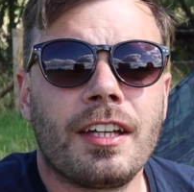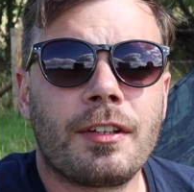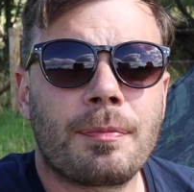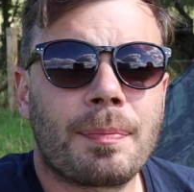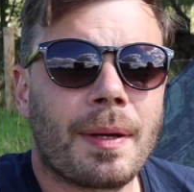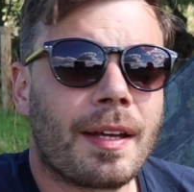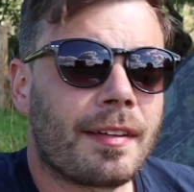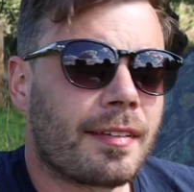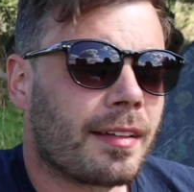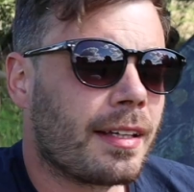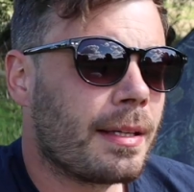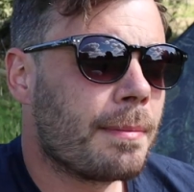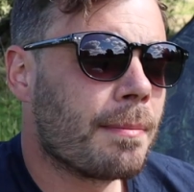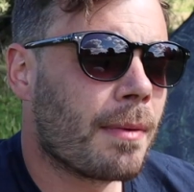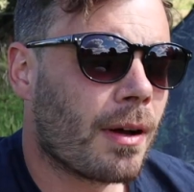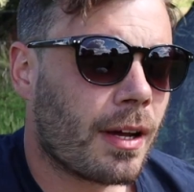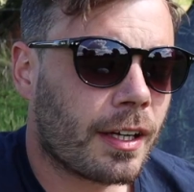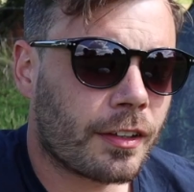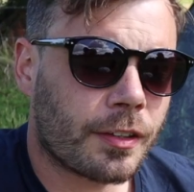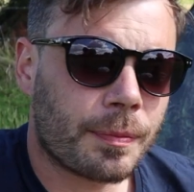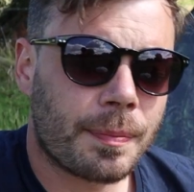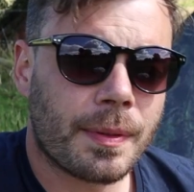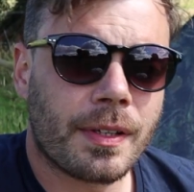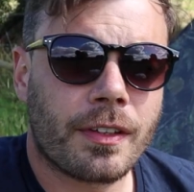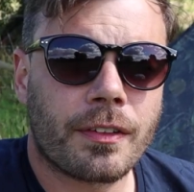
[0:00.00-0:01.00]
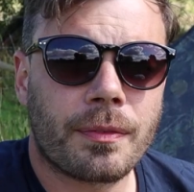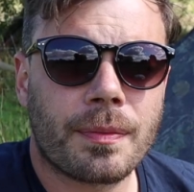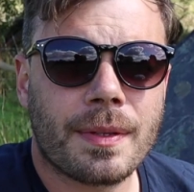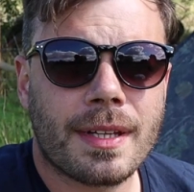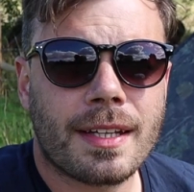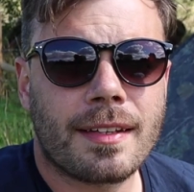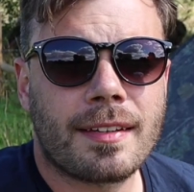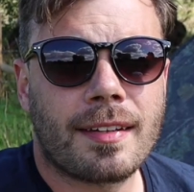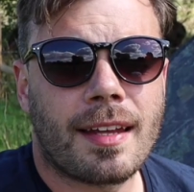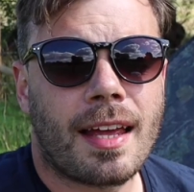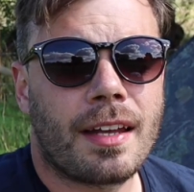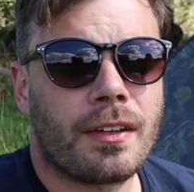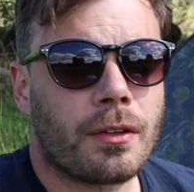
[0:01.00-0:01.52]
is basically my experience with
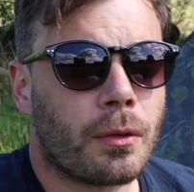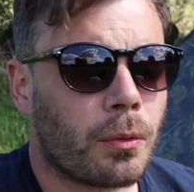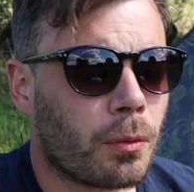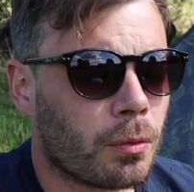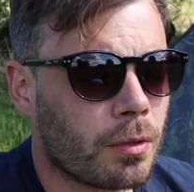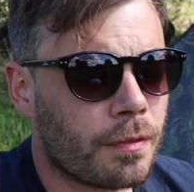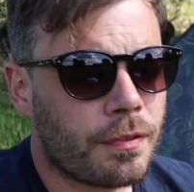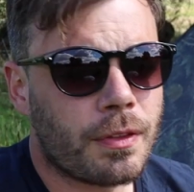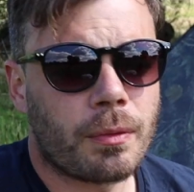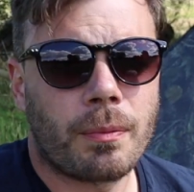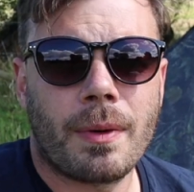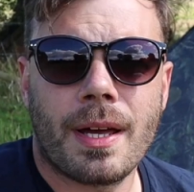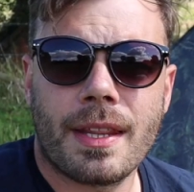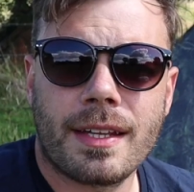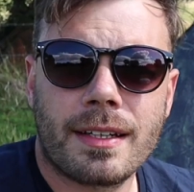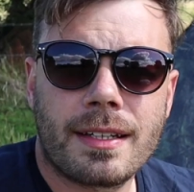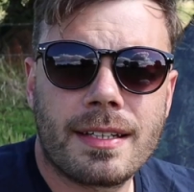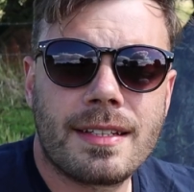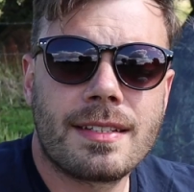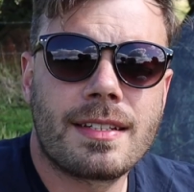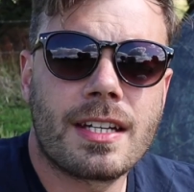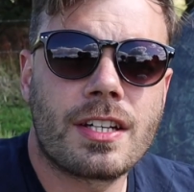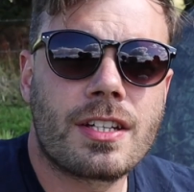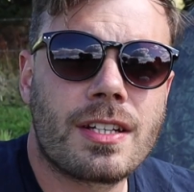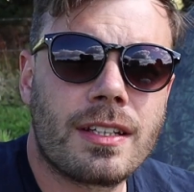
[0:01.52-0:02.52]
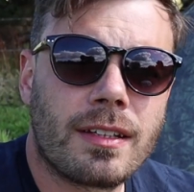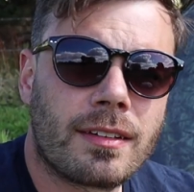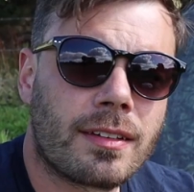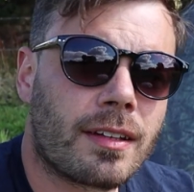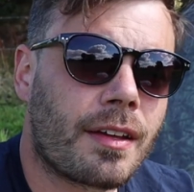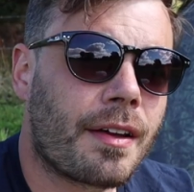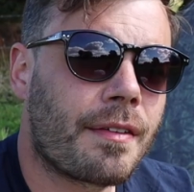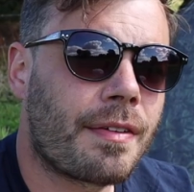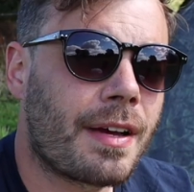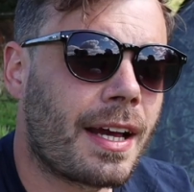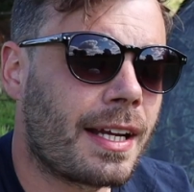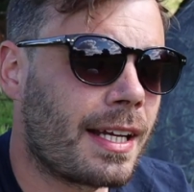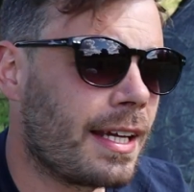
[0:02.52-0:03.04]
the tent, all of the weather conditions that
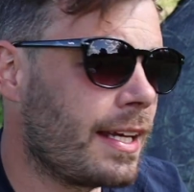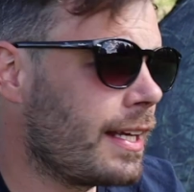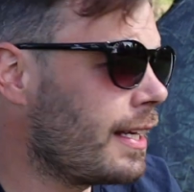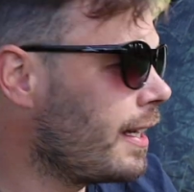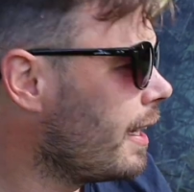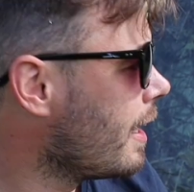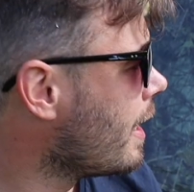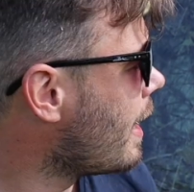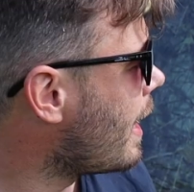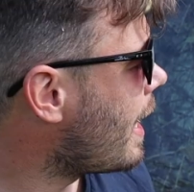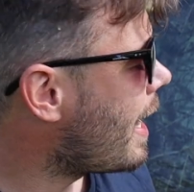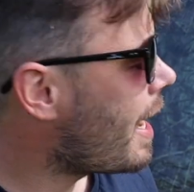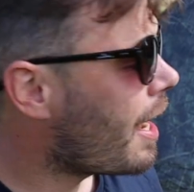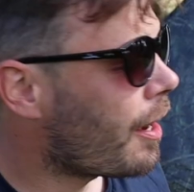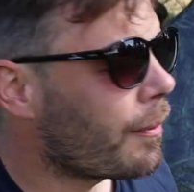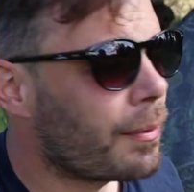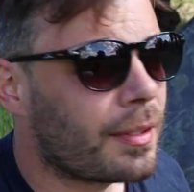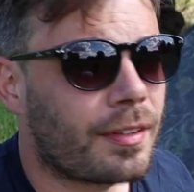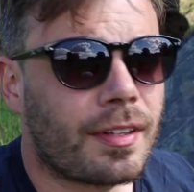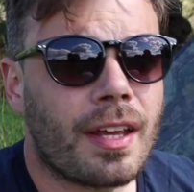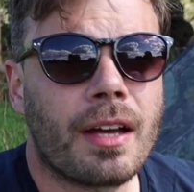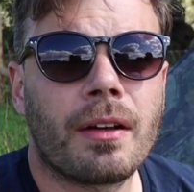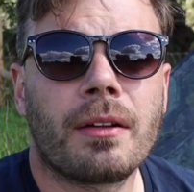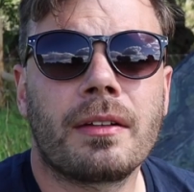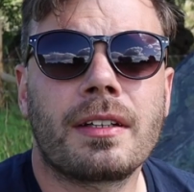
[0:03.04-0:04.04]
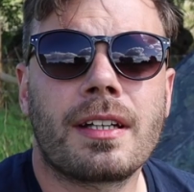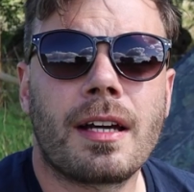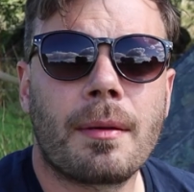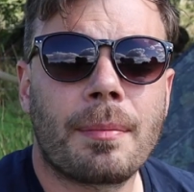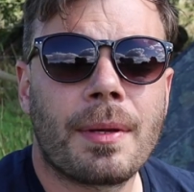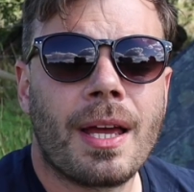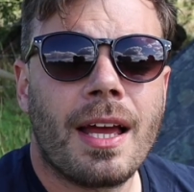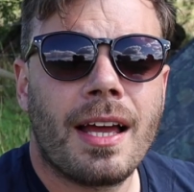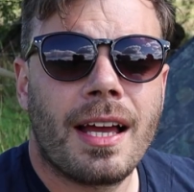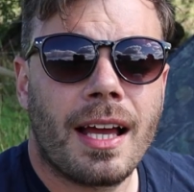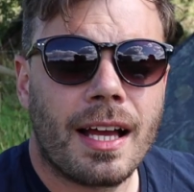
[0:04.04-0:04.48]
I've had it in, how it's held up,